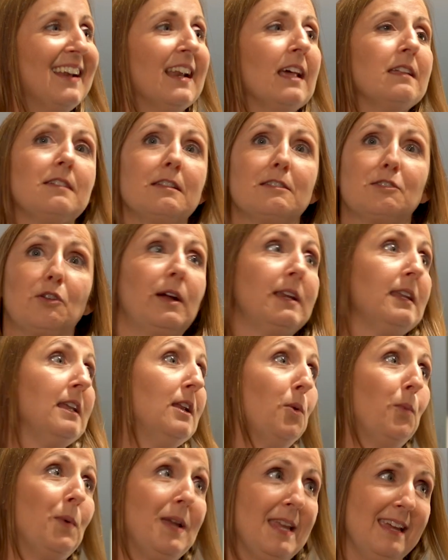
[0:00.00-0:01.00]
And I said, sir, I
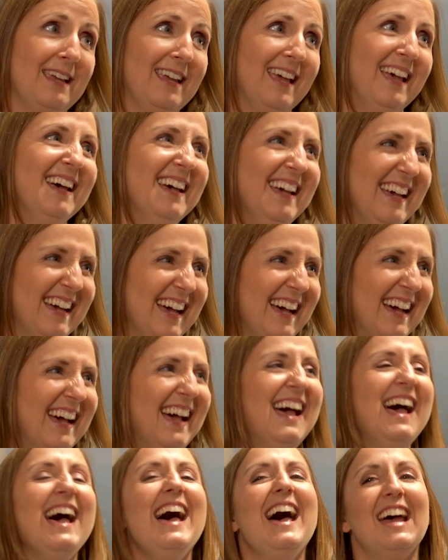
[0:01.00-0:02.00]
need a week.
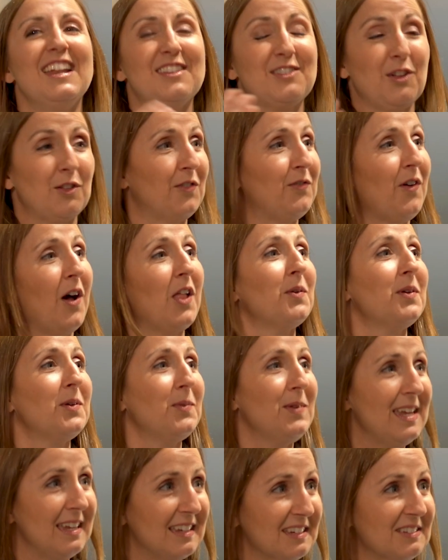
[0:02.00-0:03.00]
And so the
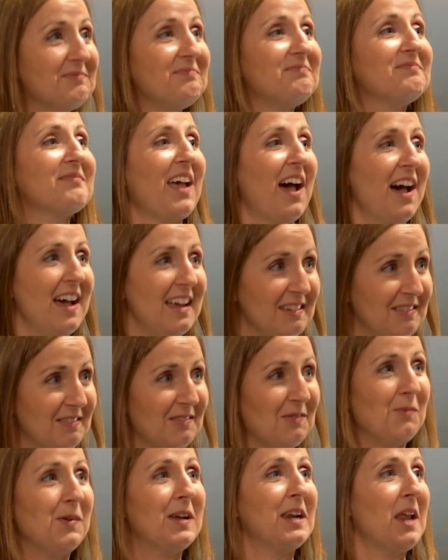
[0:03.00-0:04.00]
following week, I
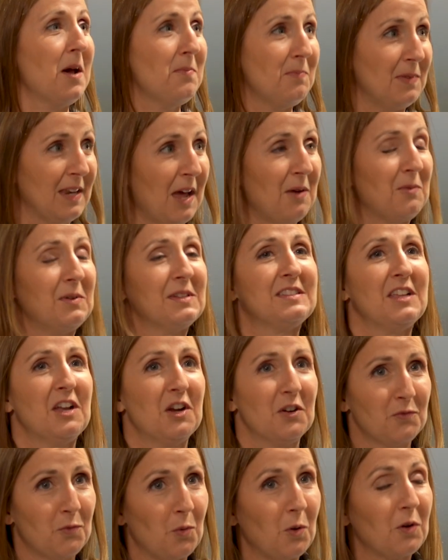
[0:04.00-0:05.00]
went up and I was
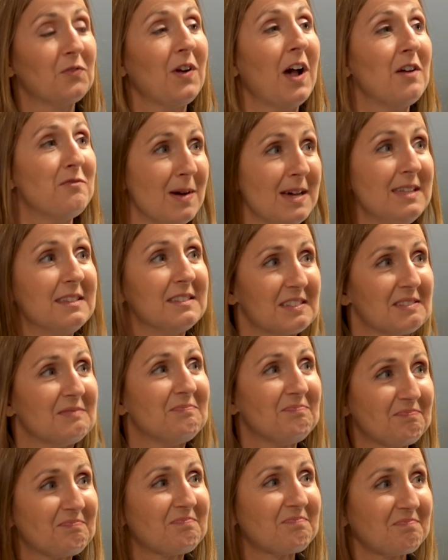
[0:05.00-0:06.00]
there 4 or 5 months.
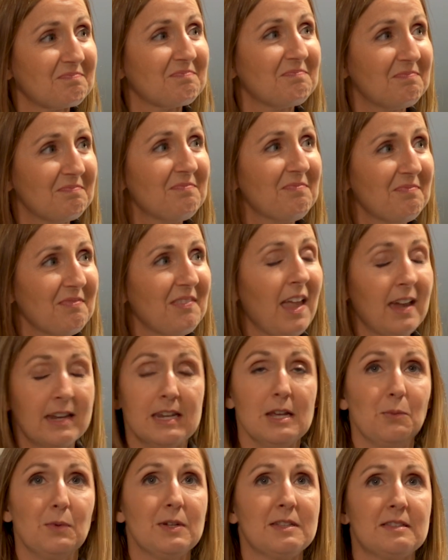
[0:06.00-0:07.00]

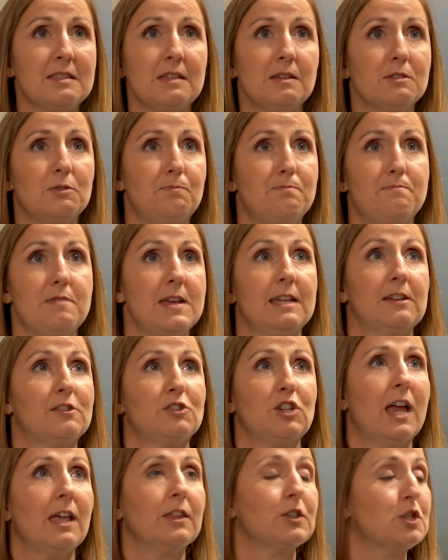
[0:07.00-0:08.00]
And it was the
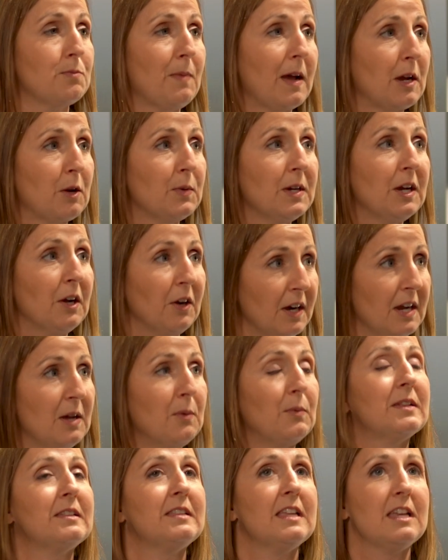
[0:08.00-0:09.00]
biggest challenge of my career.
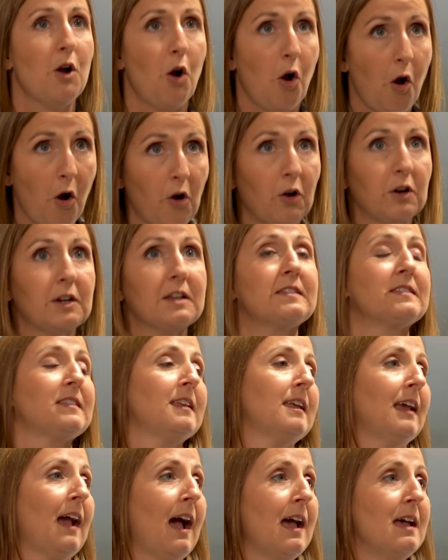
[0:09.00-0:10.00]
It was the hardest
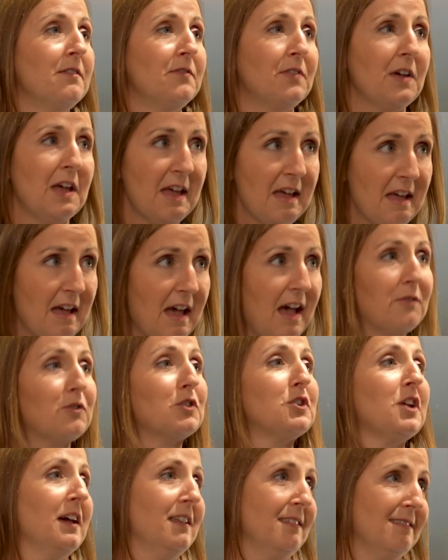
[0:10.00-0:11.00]
thing I have
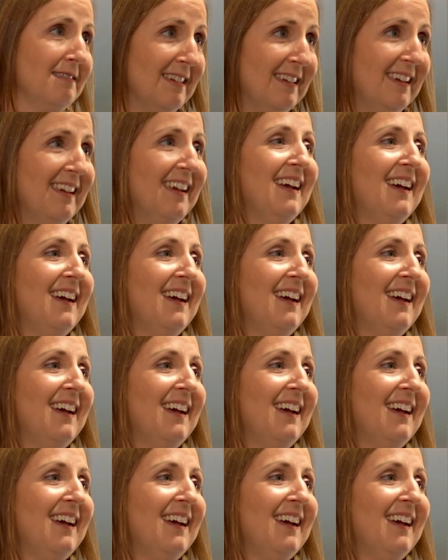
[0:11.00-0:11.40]
ever done.